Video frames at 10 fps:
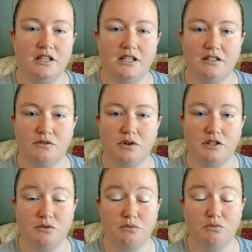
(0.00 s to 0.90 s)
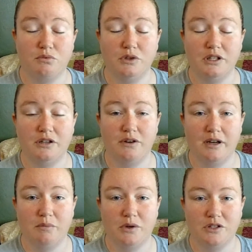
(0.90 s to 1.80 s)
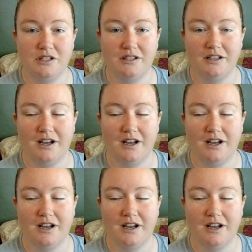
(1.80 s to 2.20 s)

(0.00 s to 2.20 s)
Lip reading: is a really great person.